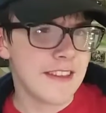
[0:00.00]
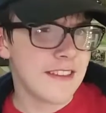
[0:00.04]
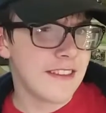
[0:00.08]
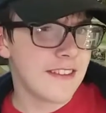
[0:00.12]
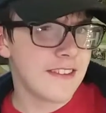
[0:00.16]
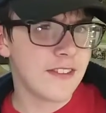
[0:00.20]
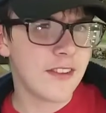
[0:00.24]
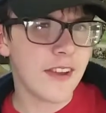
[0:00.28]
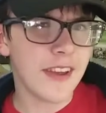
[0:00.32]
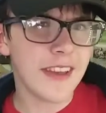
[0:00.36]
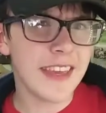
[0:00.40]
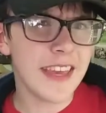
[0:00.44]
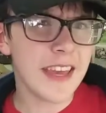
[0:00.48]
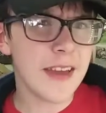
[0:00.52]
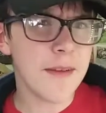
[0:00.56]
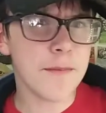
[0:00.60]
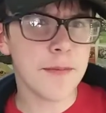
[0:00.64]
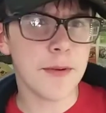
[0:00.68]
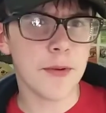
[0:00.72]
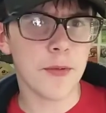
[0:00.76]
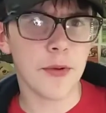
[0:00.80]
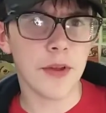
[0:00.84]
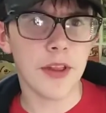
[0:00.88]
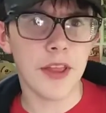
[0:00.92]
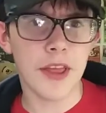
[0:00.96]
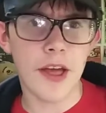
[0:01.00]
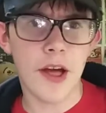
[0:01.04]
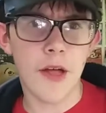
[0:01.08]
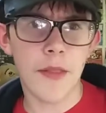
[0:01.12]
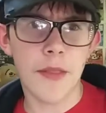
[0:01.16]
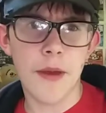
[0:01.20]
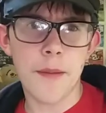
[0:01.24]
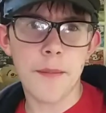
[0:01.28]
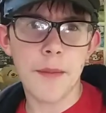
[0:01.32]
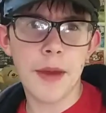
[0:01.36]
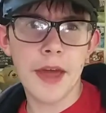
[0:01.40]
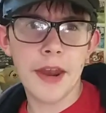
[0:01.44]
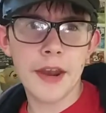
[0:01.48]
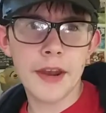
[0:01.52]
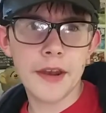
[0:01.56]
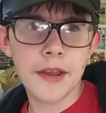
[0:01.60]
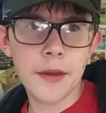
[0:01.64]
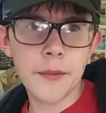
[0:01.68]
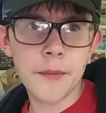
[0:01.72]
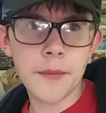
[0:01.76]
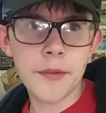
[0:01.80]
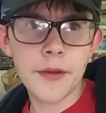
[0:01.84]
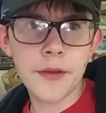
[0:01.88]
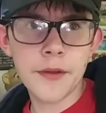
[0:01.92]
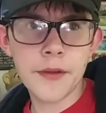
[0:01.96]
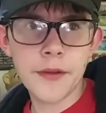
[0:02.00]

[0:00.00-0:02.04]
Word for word: So I can't be really all that mad at him.